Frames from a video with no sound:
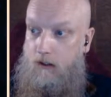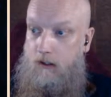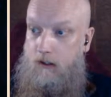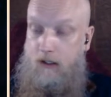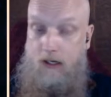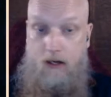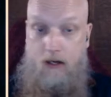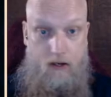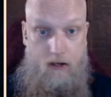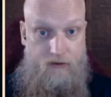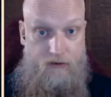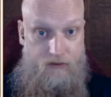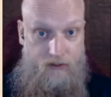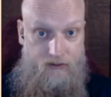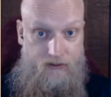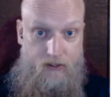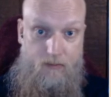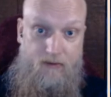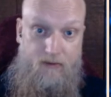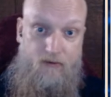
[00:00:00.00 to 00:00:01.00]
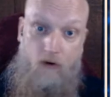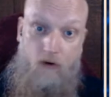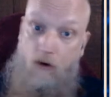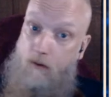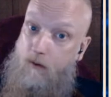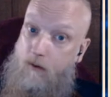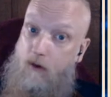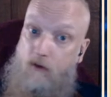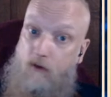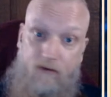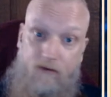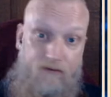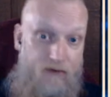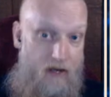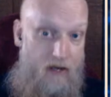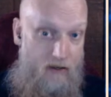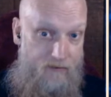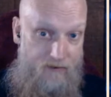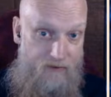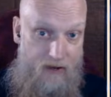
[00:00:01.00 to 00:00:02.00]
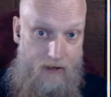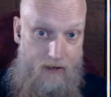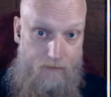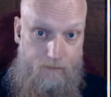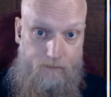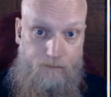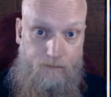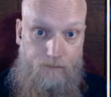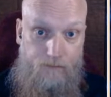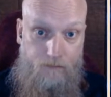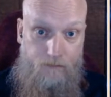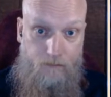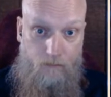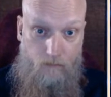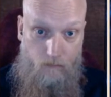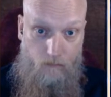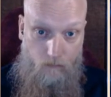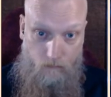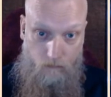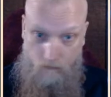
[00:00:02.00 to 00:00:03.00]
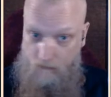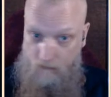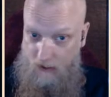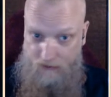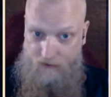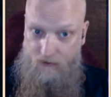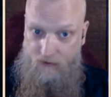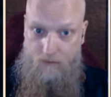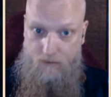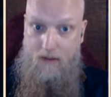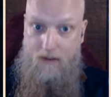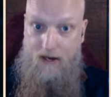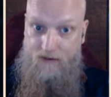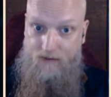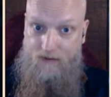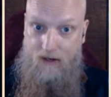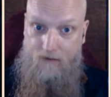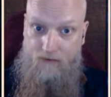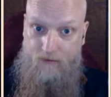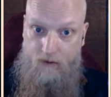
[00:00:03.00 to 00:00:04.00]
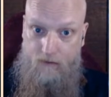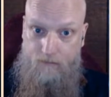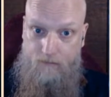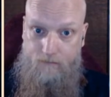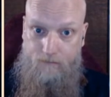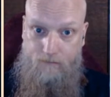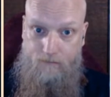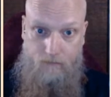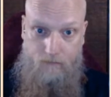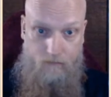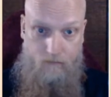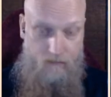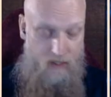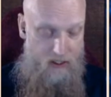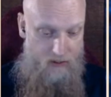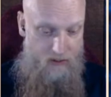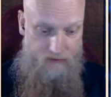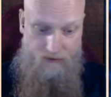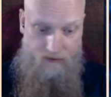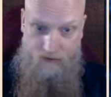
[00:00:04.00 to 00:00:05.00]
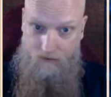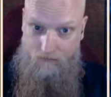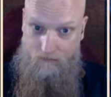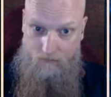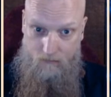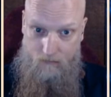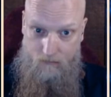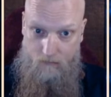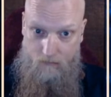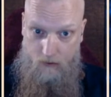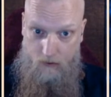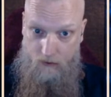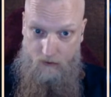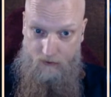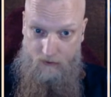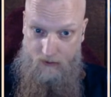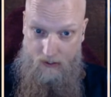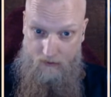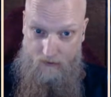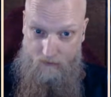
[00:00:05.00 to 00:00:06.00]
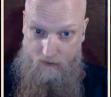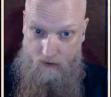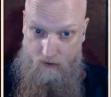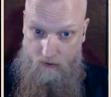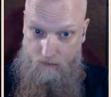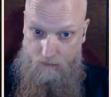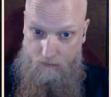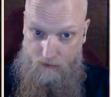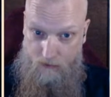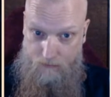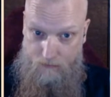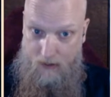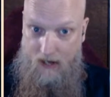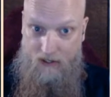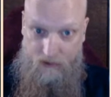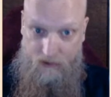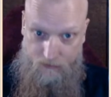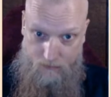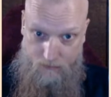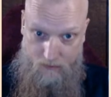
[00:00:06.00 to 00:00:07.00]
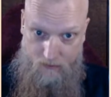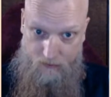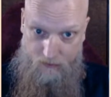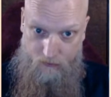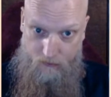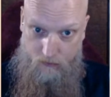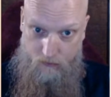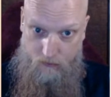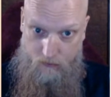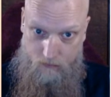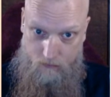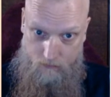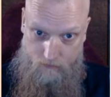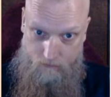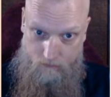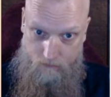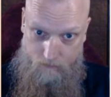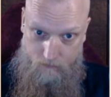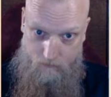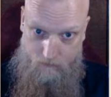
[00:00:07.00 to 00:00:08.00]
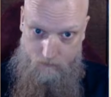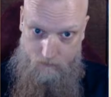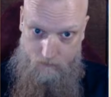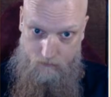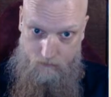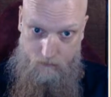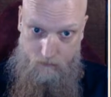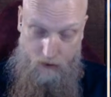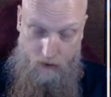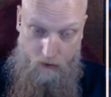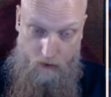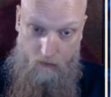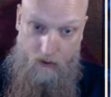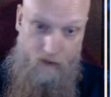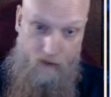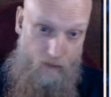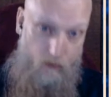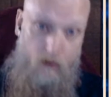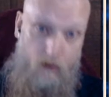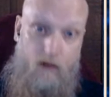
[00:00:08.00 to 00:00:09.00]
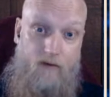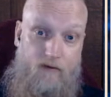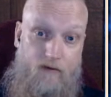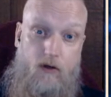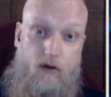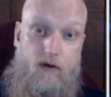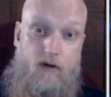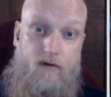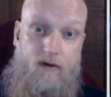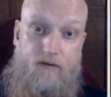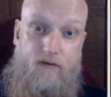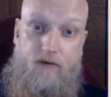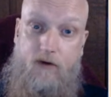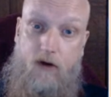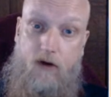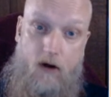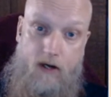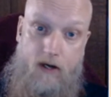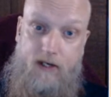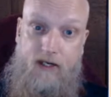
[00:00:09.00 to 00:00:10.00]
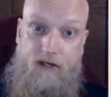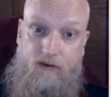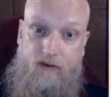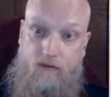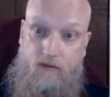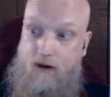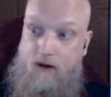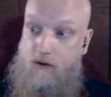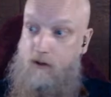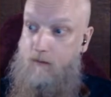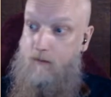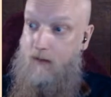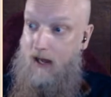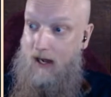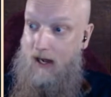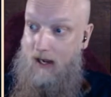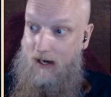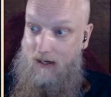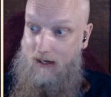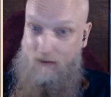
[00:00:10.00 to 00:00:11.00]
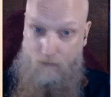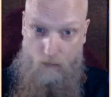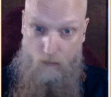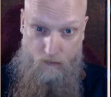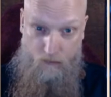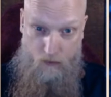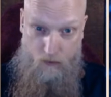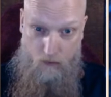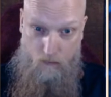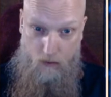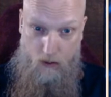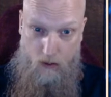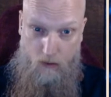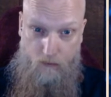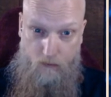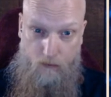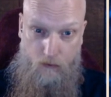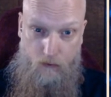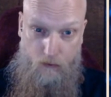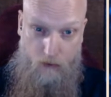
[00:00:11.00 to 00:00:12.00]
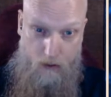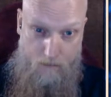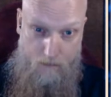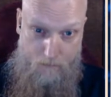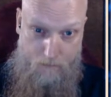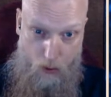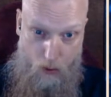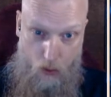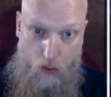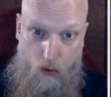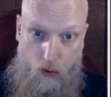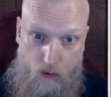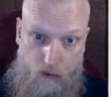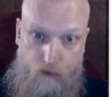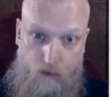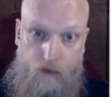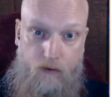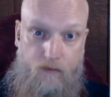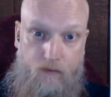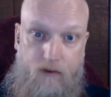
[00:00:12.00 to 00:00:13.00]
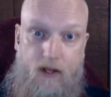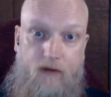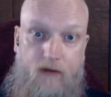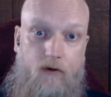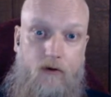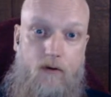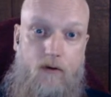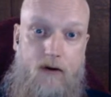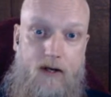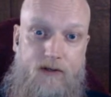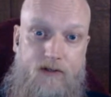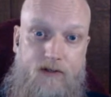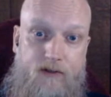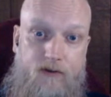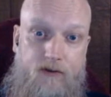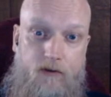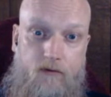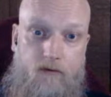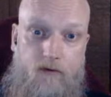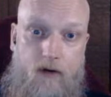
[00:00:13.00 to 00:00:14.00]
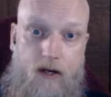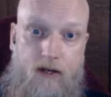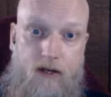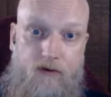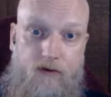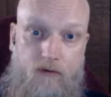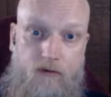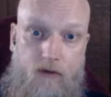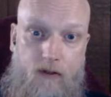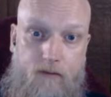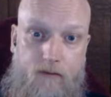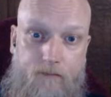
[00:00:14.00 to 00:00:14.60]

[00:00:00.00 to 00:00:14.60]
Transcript: As I said before, when we looked at flag fair, this is immense effort. This, as I say, it's going to span spiritual degrees. We're going to have a lot of different ideas around them, and we've got to realise just the importance of this to our ancestors throughout history.